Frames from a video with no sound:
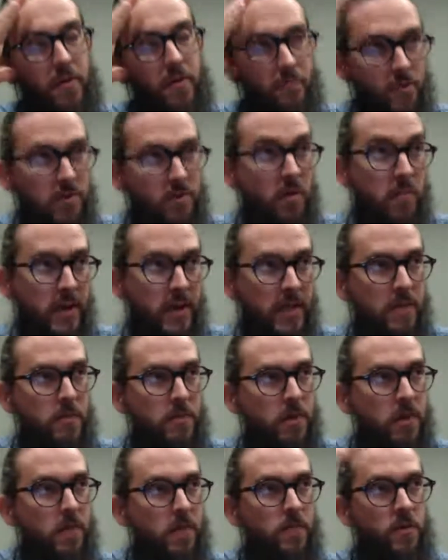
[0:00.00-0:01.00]
well, there
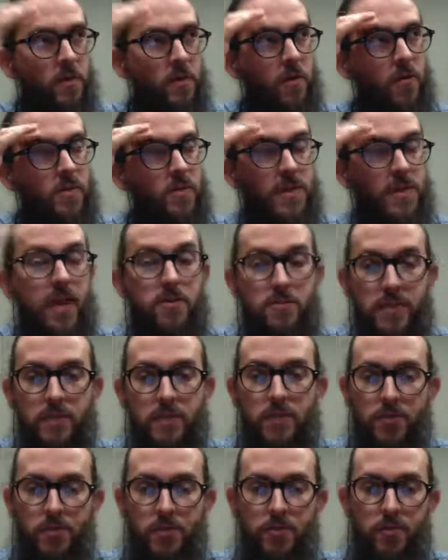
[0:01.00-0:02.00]
are many, but you know,
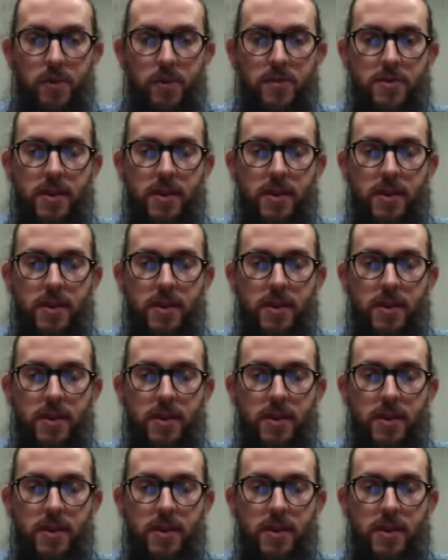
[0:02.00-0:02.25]
scheduling.